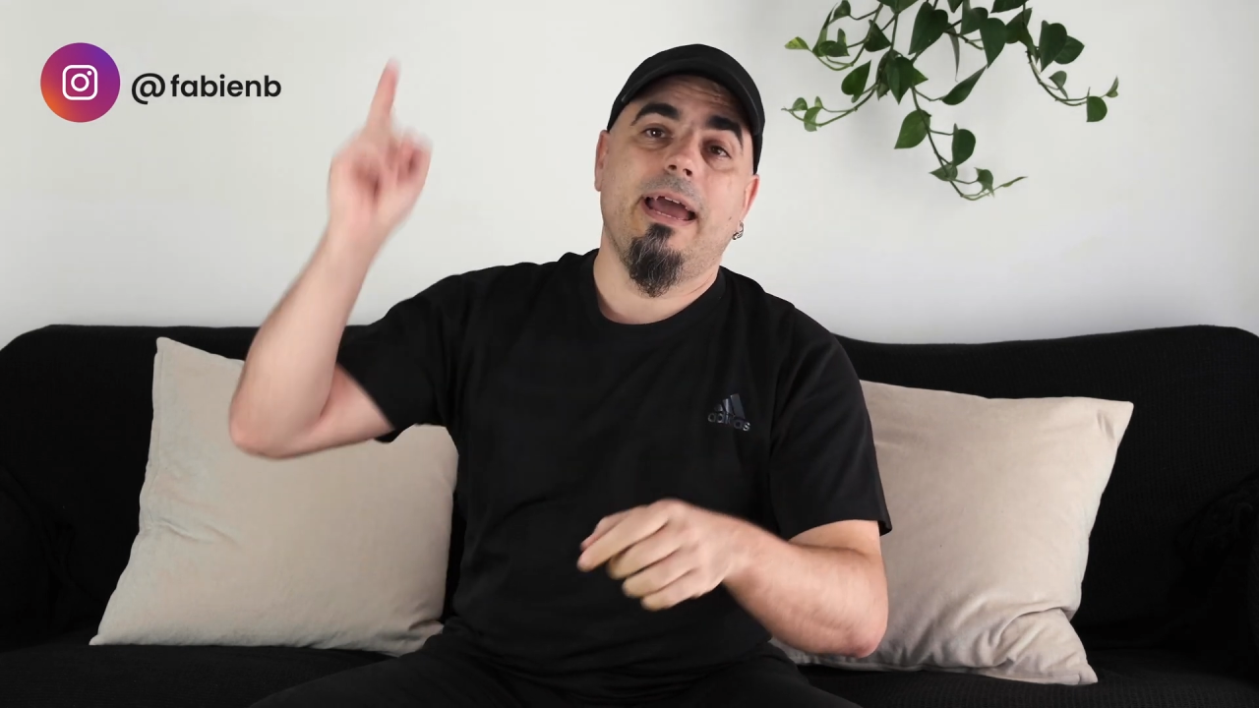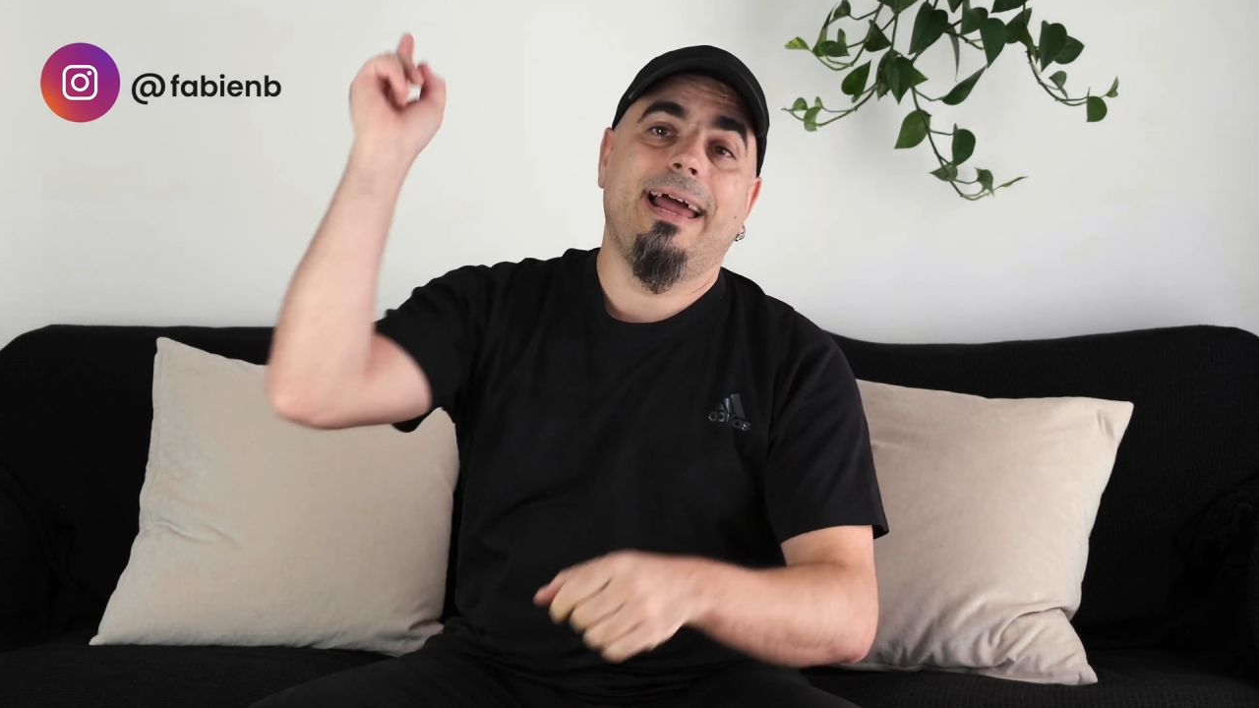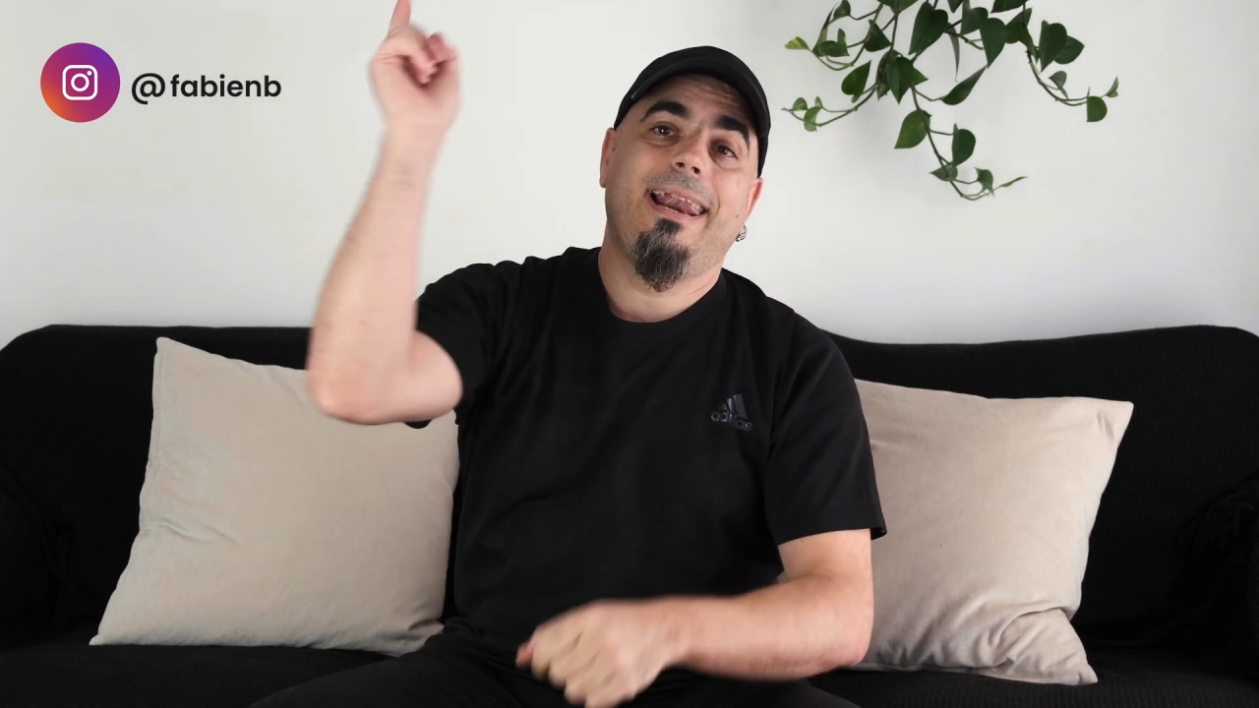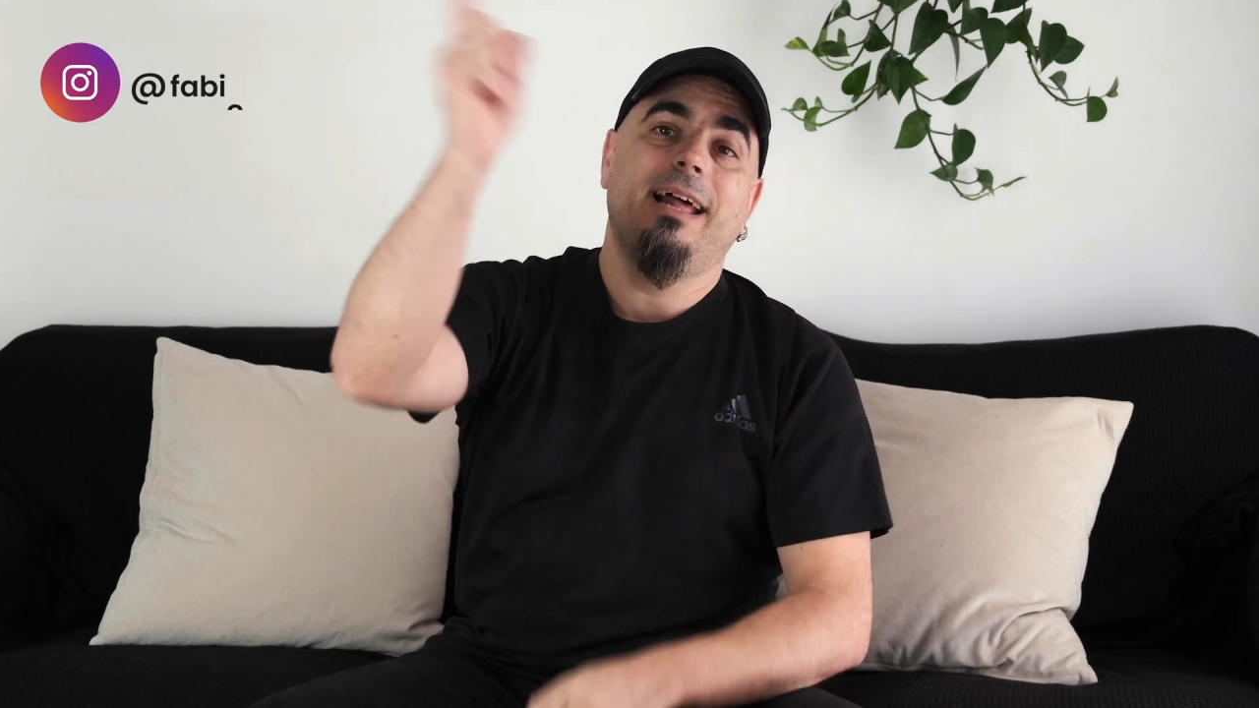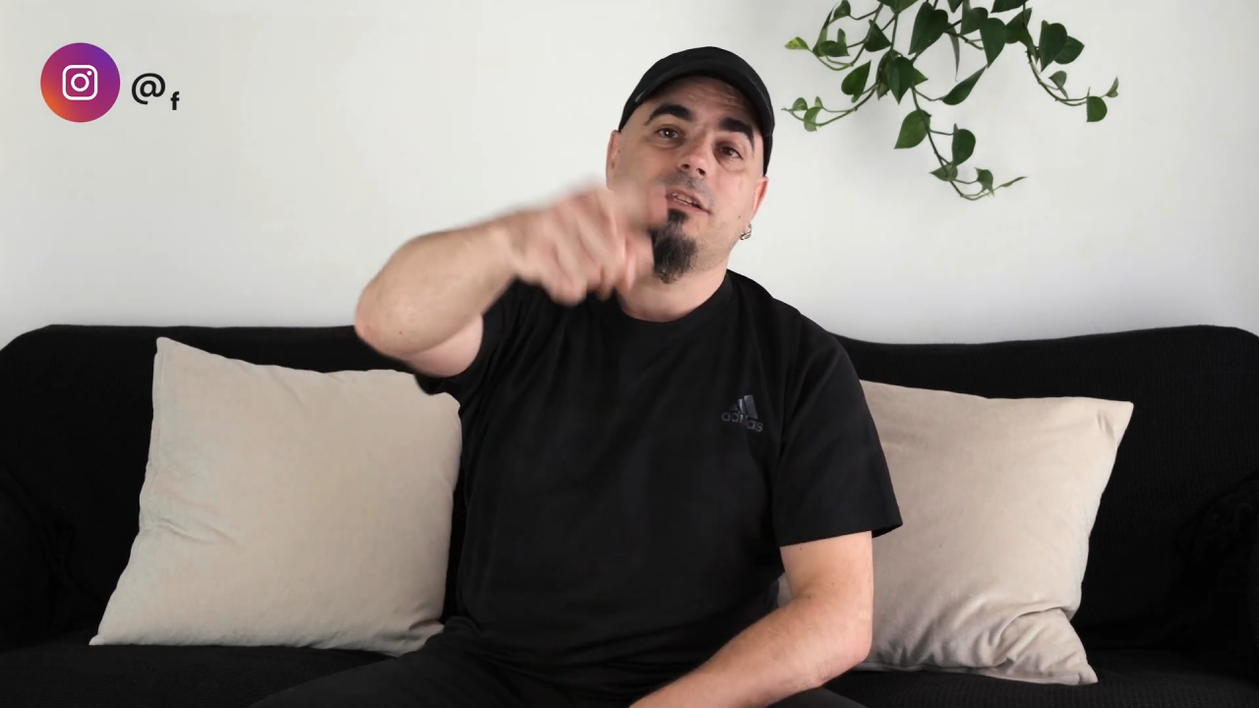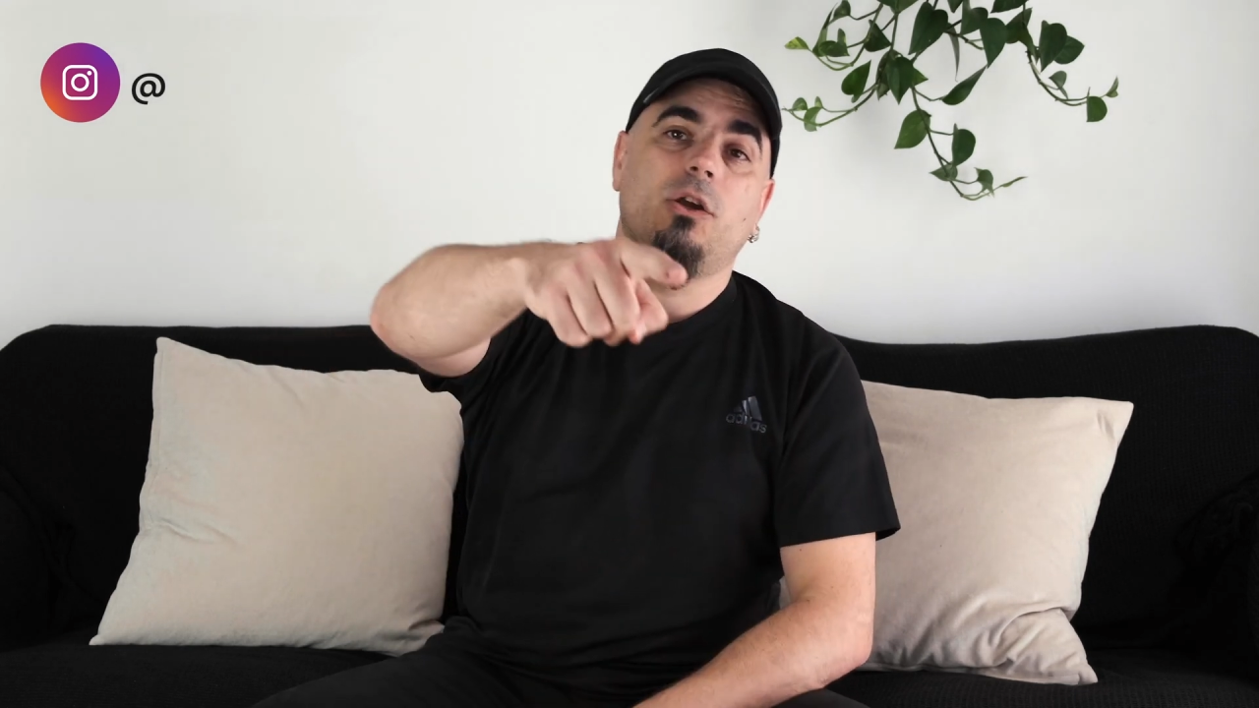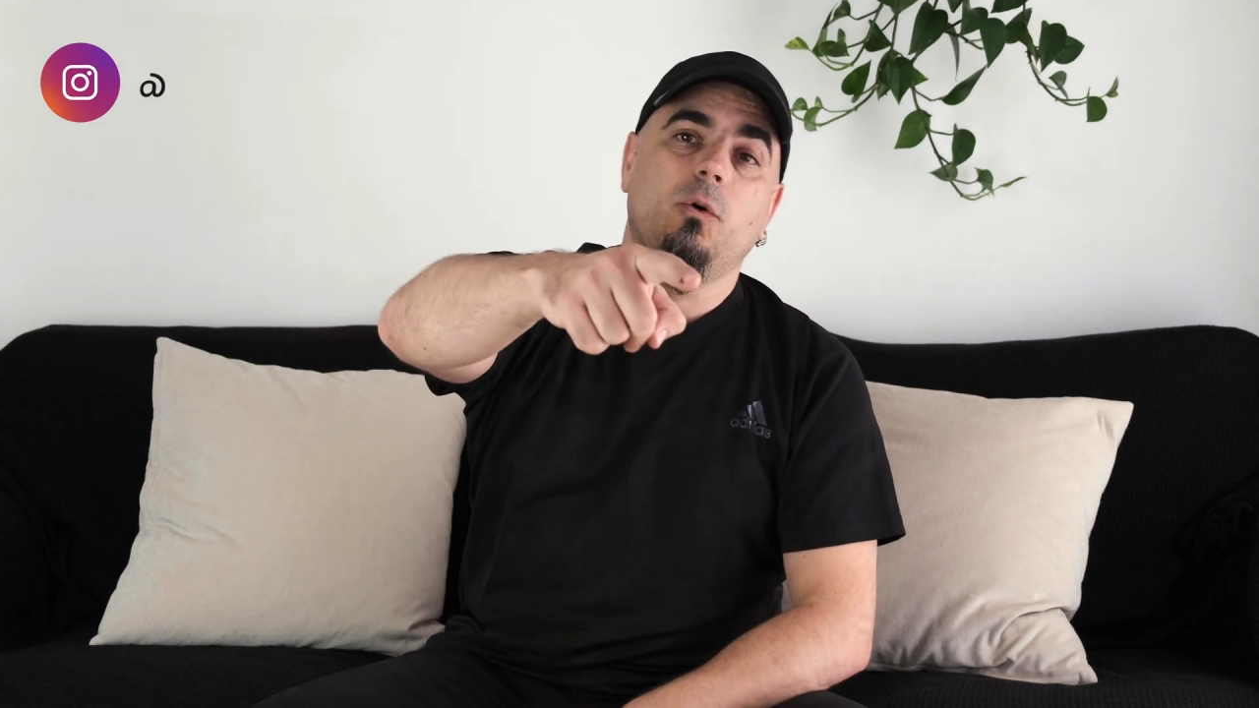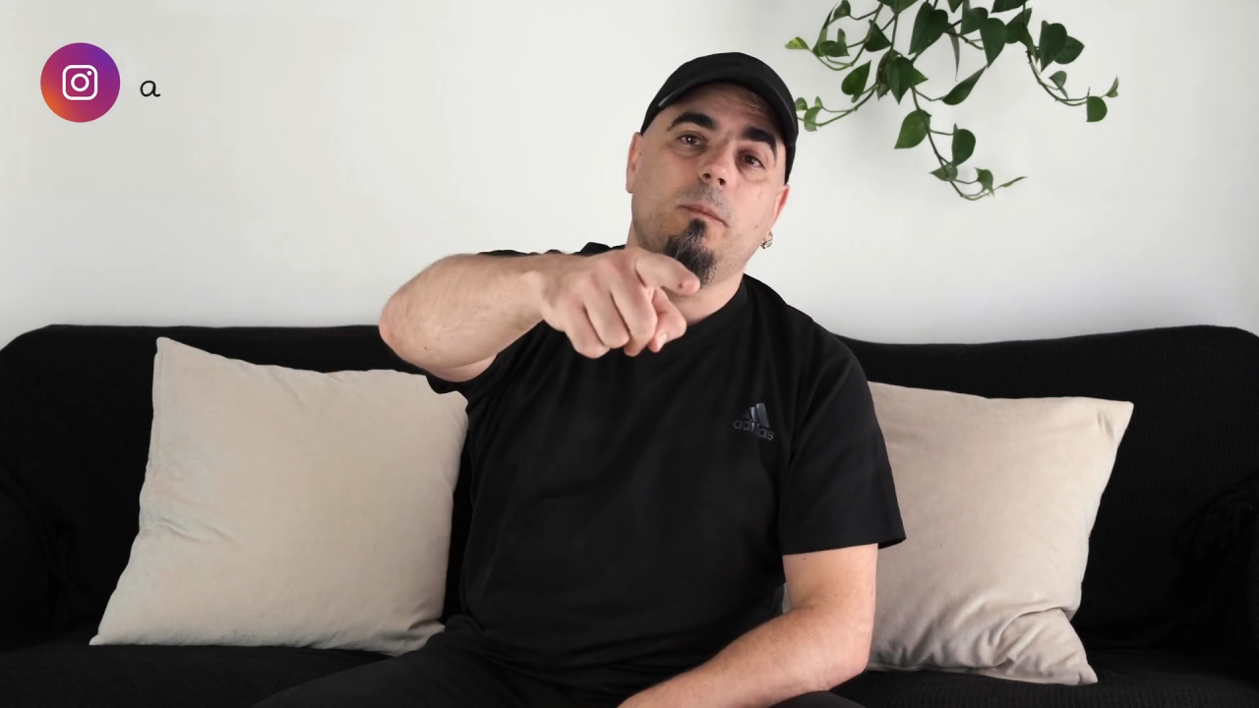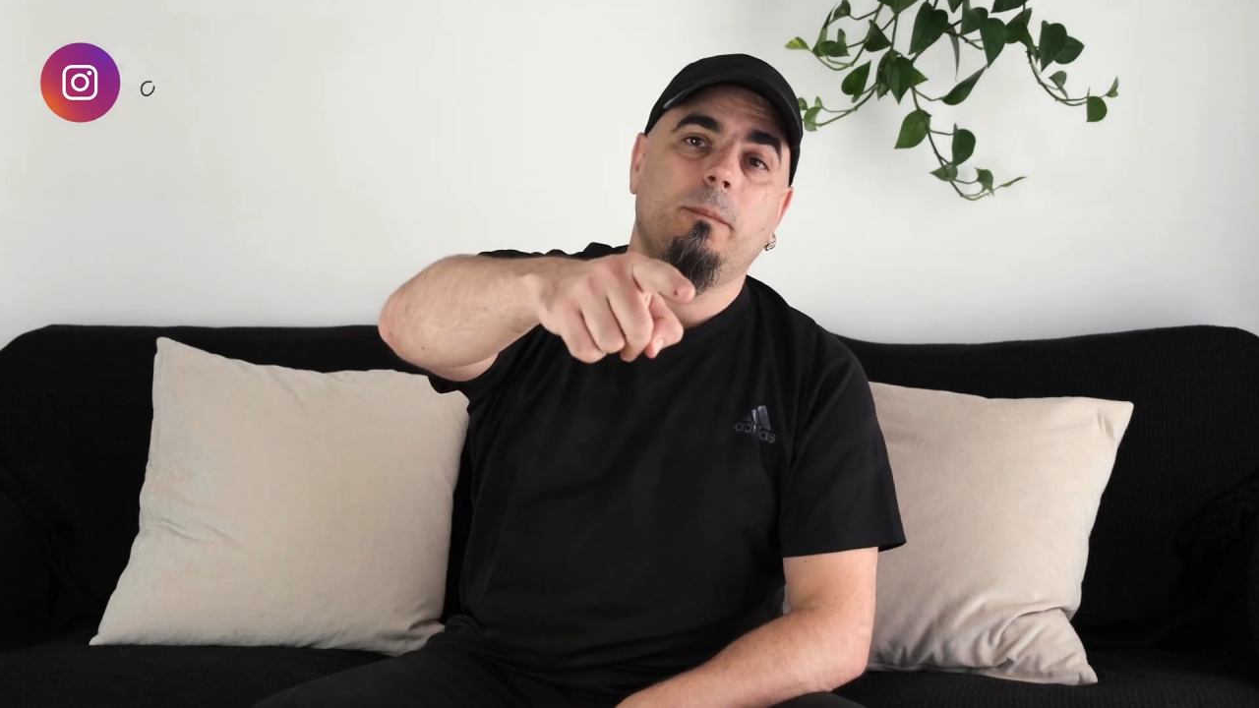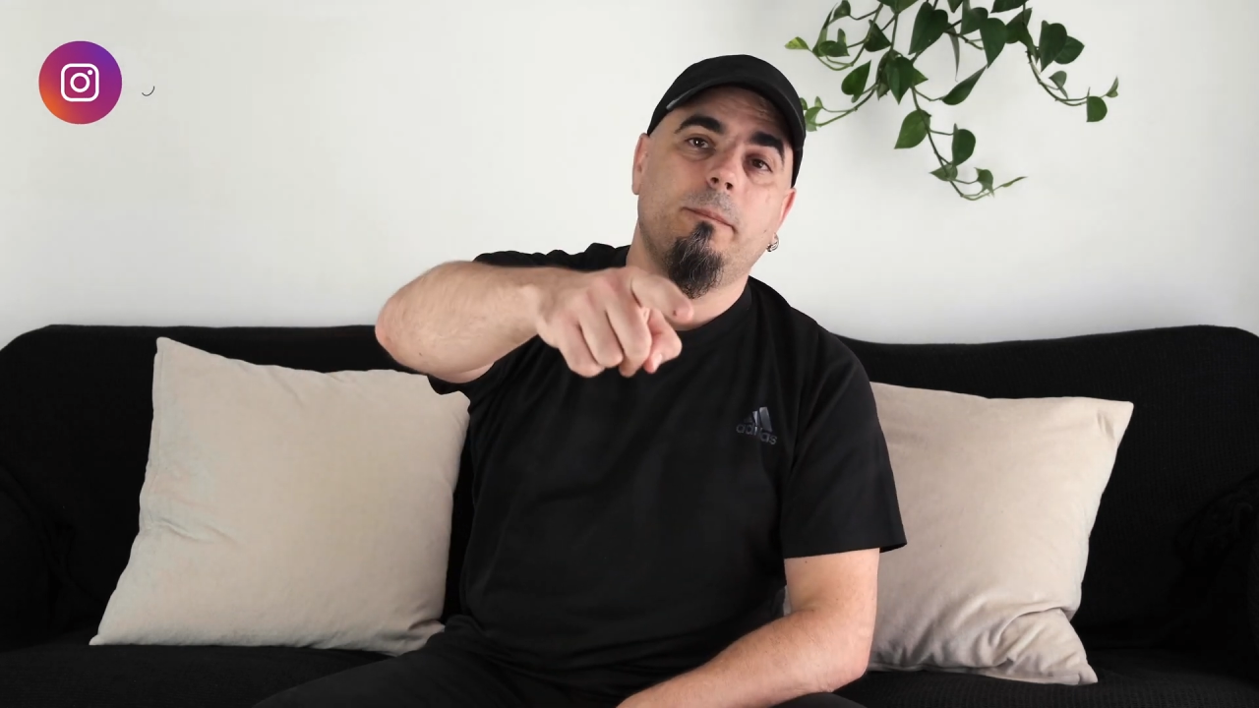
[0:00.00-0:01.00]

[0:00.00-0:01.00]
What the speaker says: and let's go.